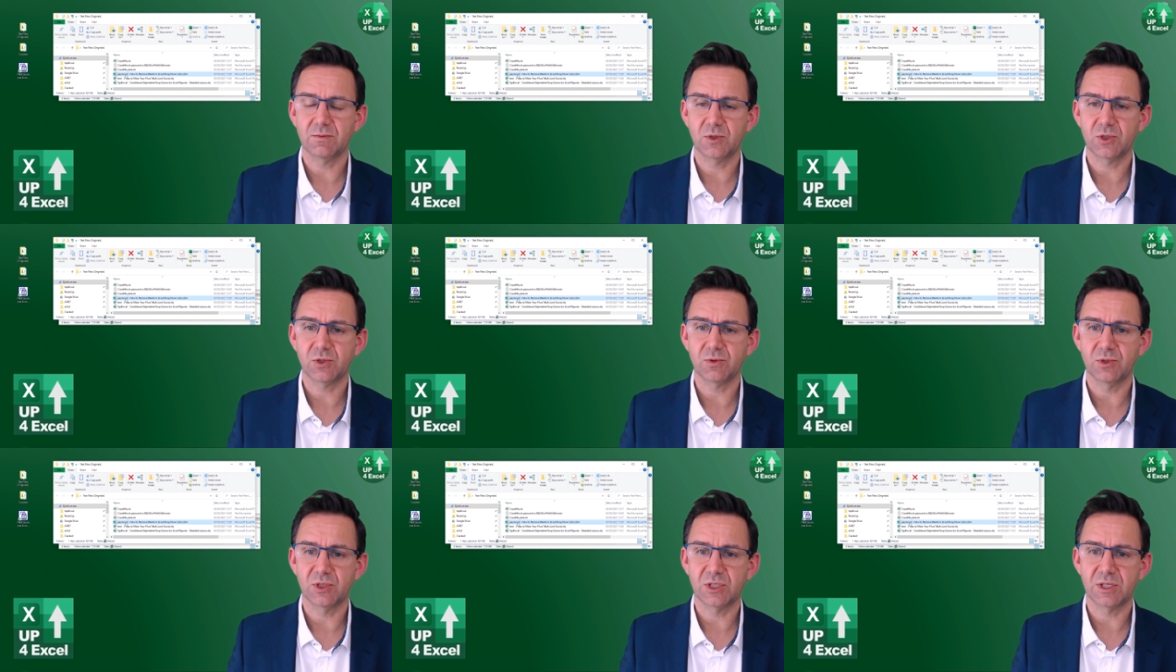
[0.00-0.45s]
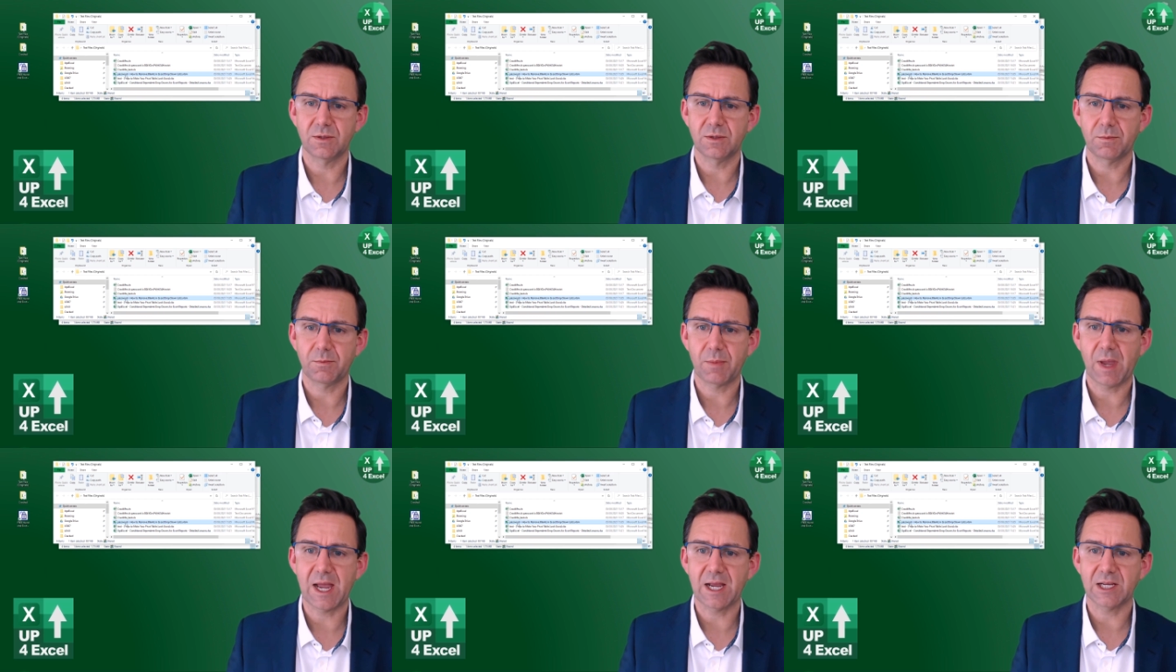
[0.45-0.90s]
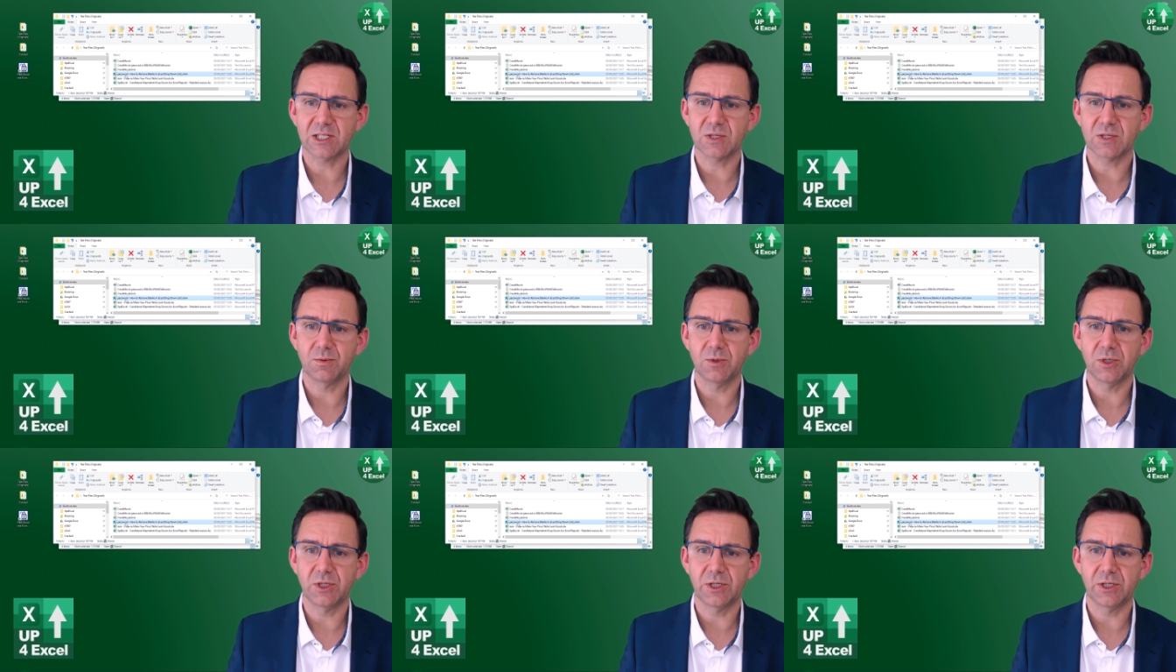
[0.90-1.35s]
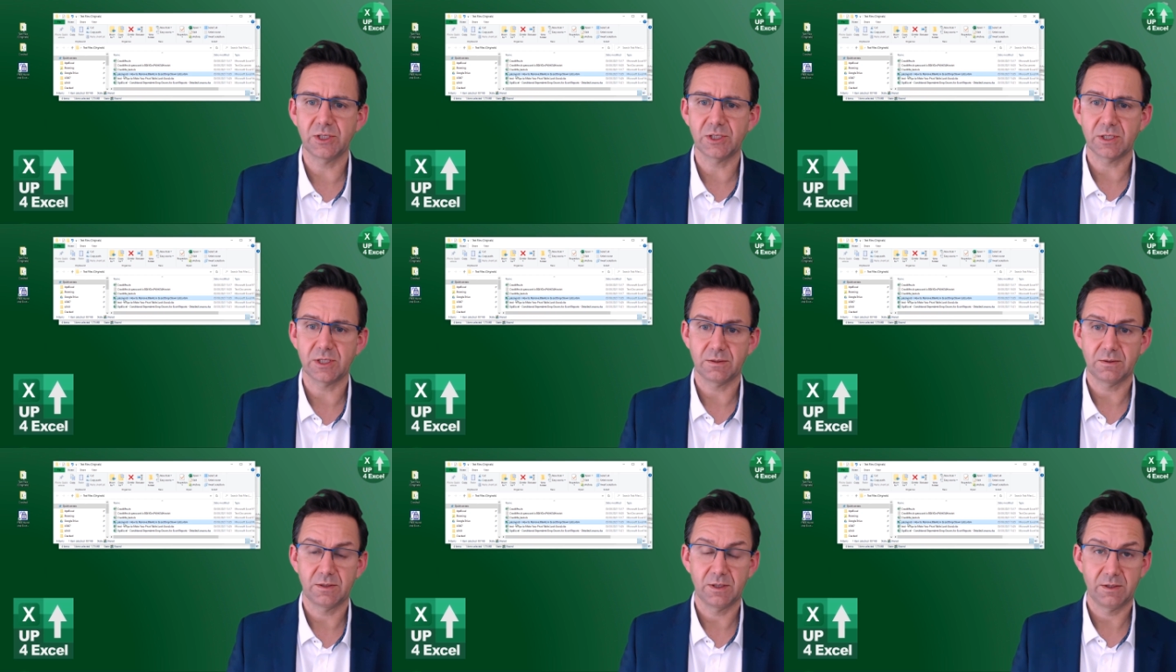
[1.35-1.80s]
which was
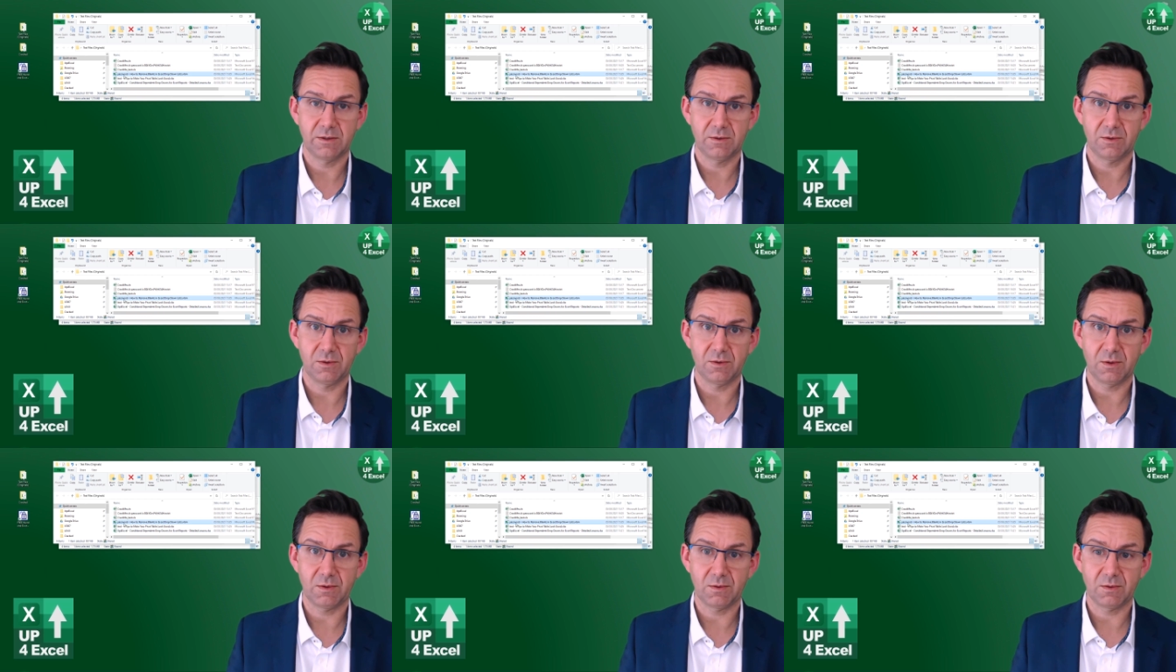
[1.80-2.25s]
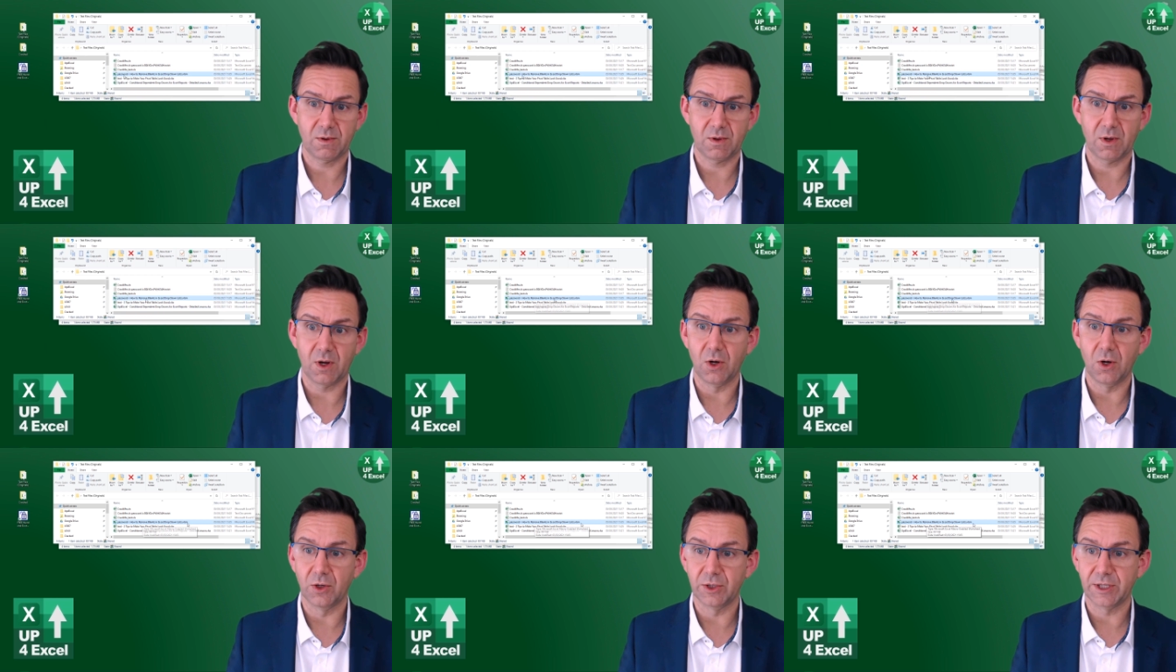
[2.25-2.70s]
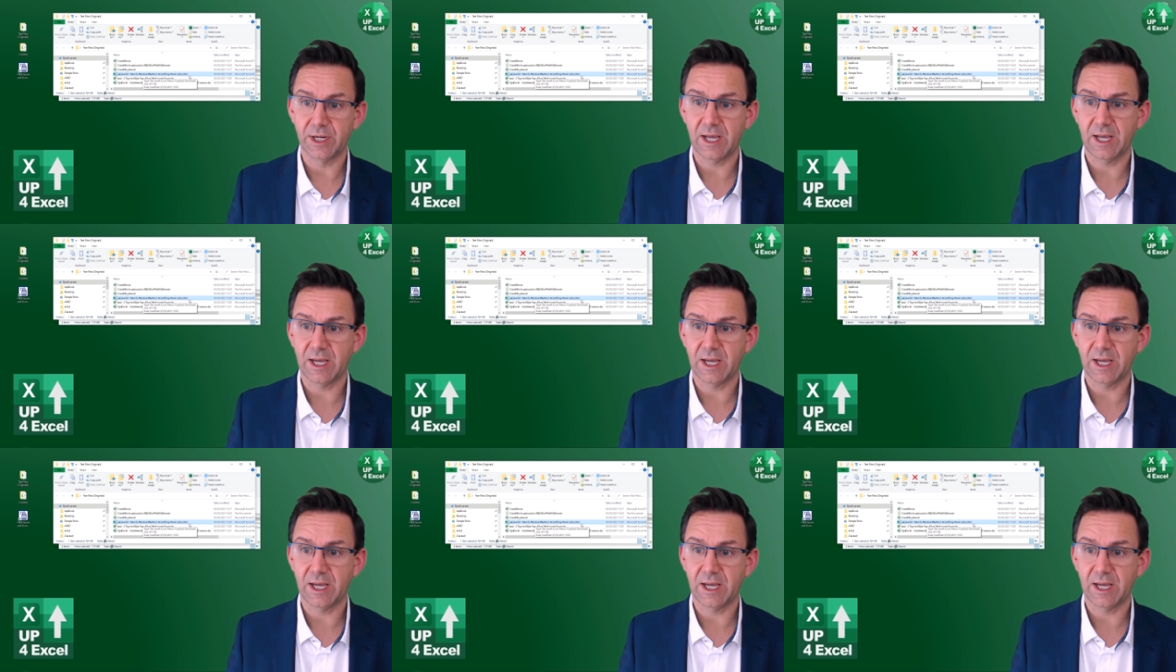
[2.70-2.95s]
password on